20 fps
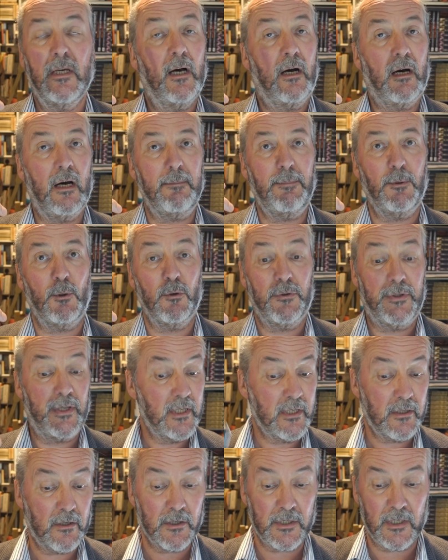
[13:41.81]
I bought
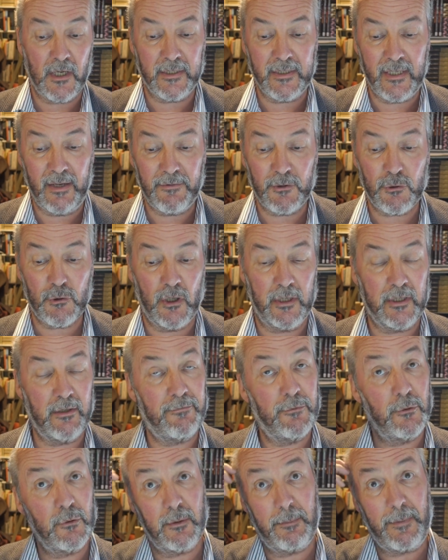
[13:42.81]
this because I'd never tried a
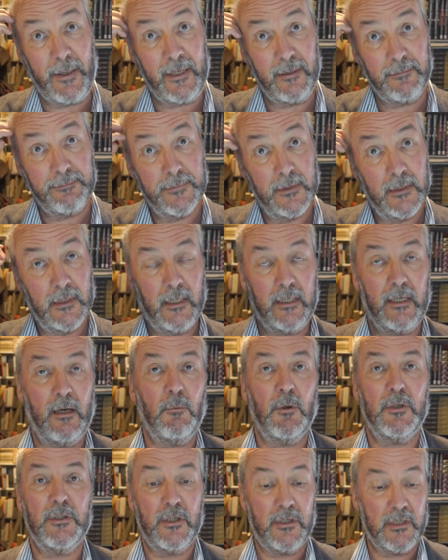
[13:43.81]
Fude pen and I
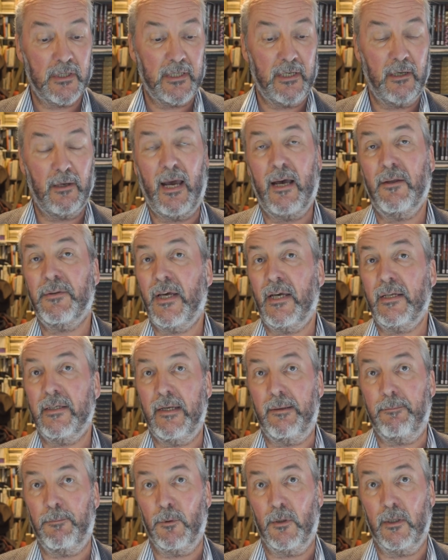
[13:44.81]
wanted to see how that
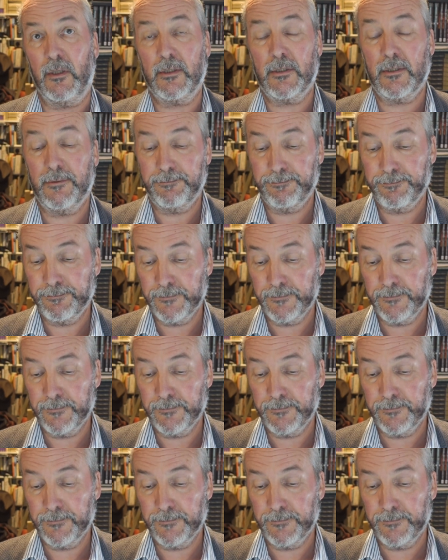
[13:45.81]
nib worked.